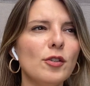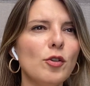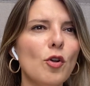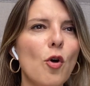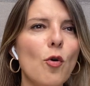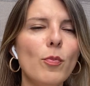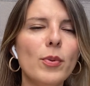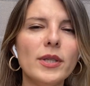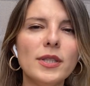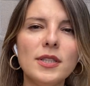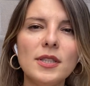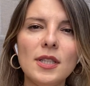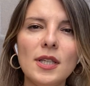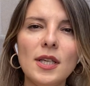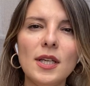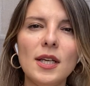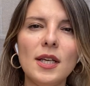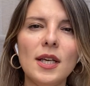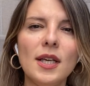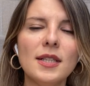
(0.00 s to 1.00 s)

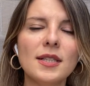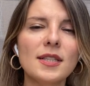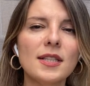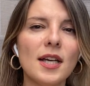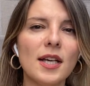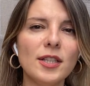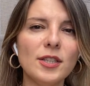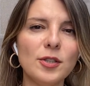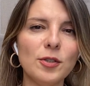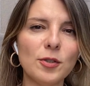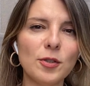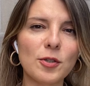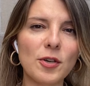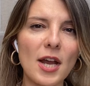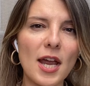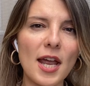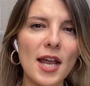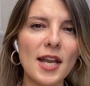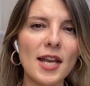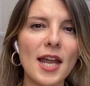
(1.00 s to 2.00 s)
nobody inside
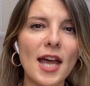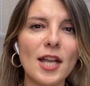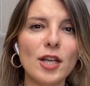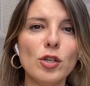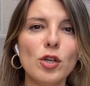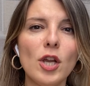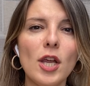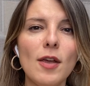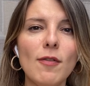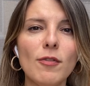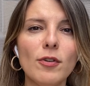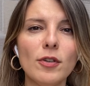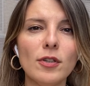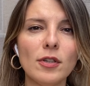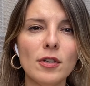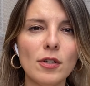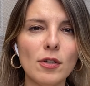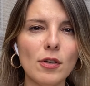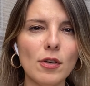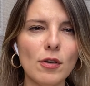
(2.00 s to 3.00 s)
Ukraine and
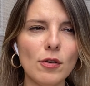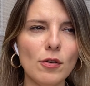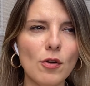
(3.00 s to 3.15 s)
even